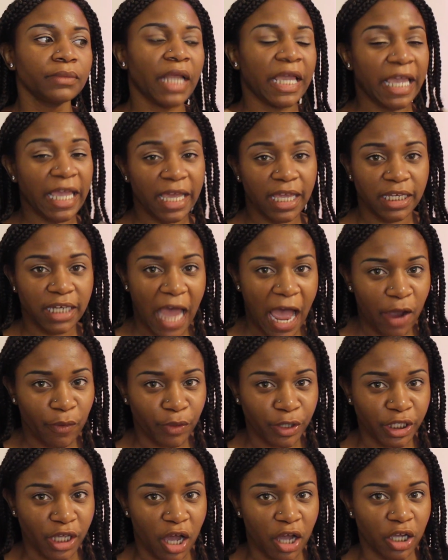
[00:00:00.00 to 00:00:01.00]
and our
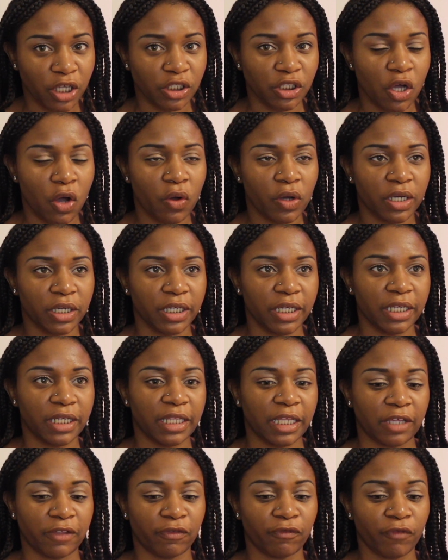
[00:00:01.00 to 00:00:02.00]
young adulthood,
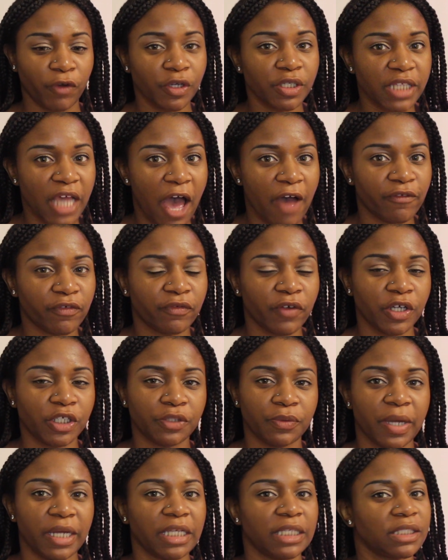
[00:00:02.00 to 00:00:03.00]
like the first half of our
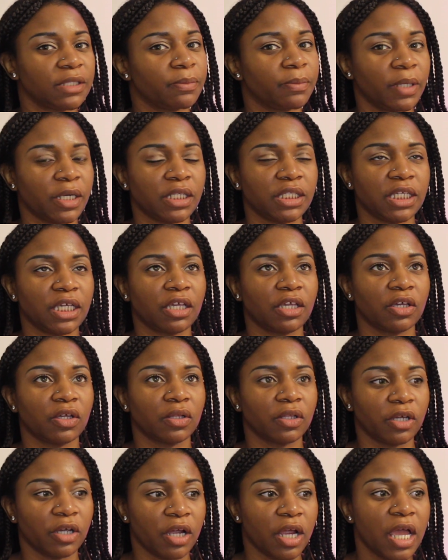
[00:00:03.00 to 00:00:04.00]
20s in
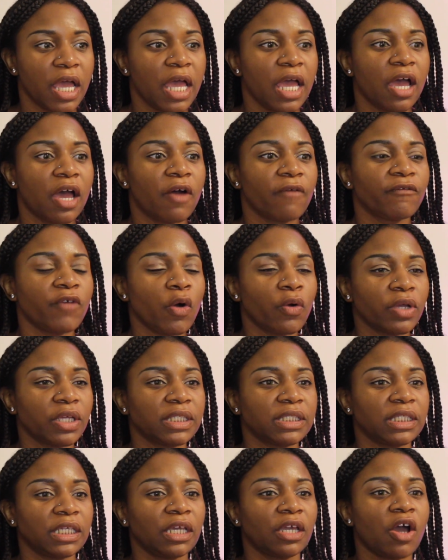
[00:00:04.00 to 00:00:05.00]
particular,
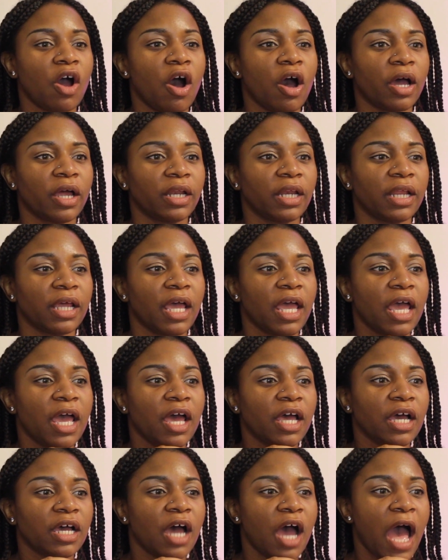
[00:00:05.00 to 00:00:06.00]
focusing on
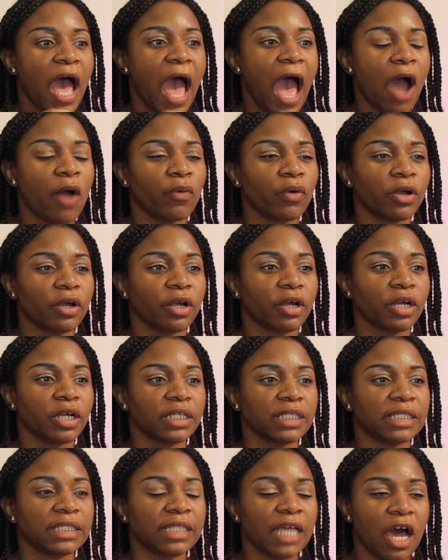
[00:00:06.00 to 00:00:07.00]

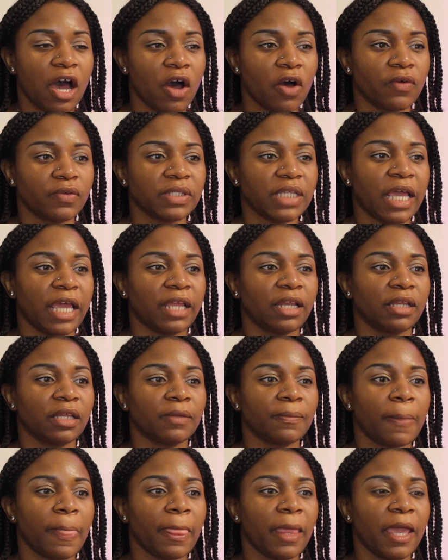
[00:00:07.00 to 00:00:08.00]
ourselves
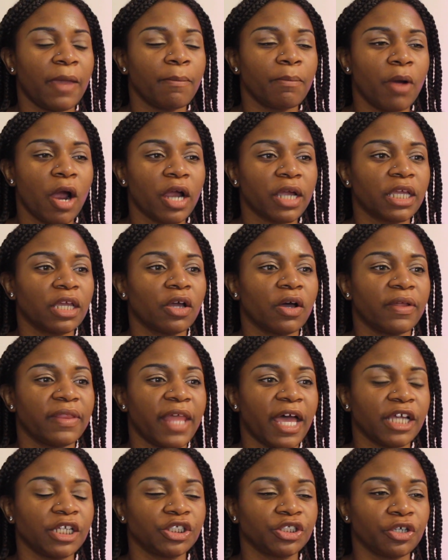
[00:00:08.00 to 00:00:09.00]
and embarking on
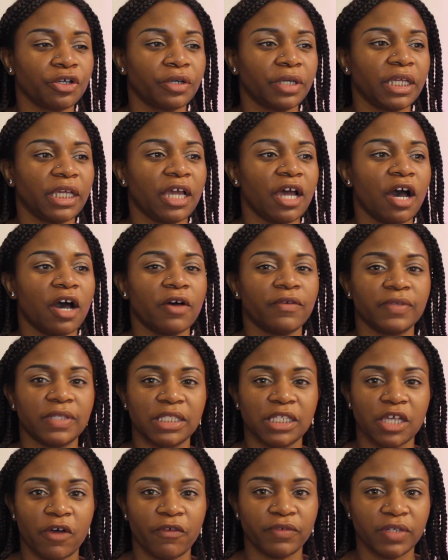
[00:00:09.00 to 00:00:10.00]
that journey of
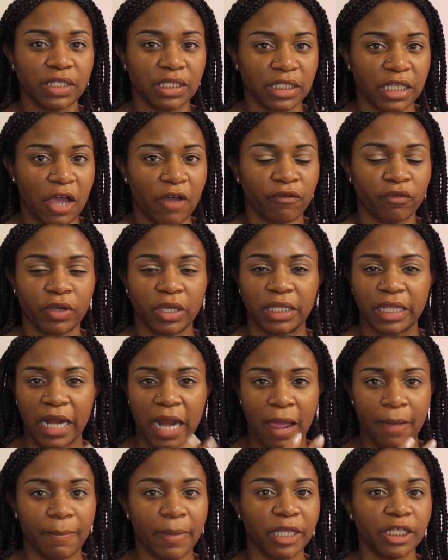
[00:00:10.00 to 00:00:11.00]
self-discovery that
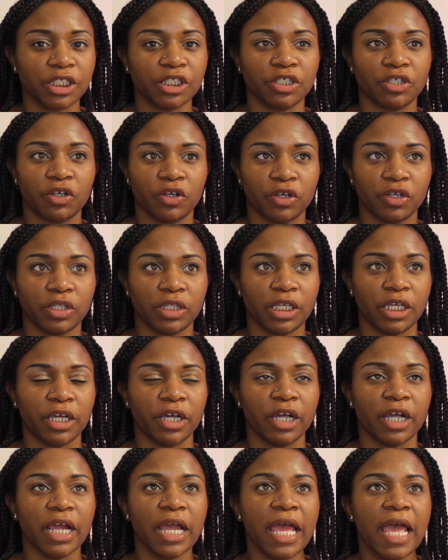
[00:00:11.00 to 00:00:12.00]
I mentioned
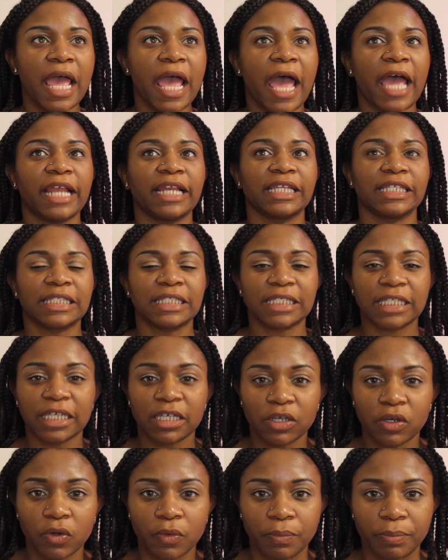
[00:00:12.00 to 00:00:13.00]
earlier, and
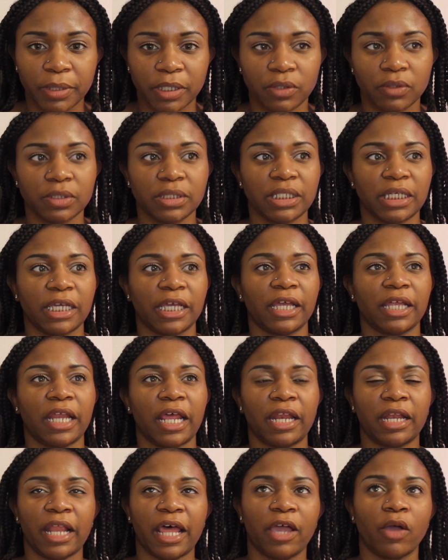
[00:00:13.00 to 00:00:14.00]
skill building
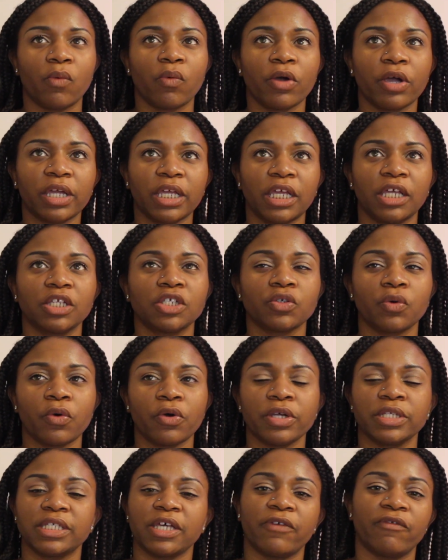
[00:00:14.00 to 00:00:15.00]
and like working
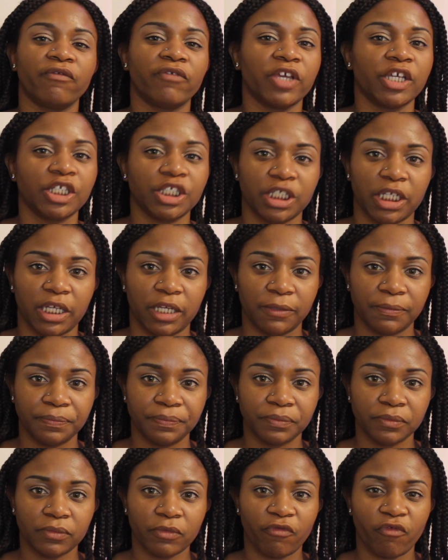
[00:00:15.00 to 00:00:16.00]
towards a vision
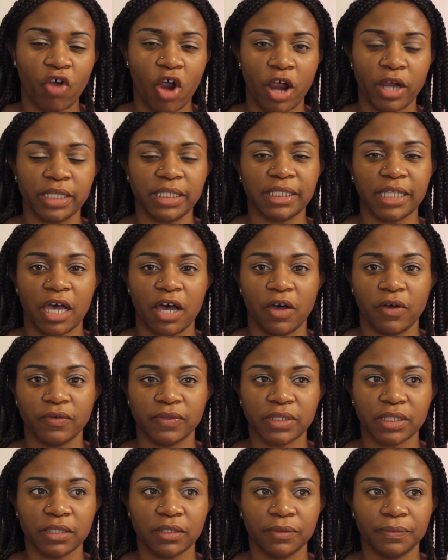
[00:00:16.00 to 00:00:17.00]
for
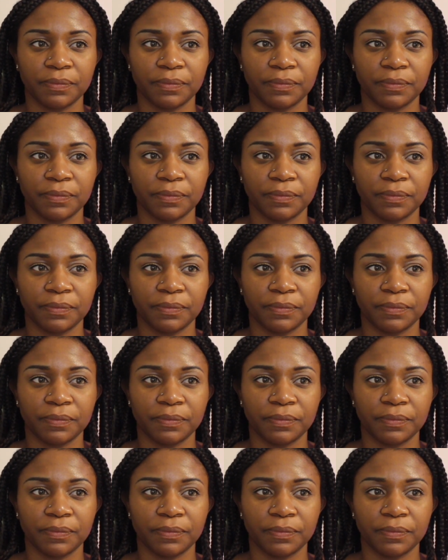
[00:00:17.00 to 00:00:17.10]
ourselves.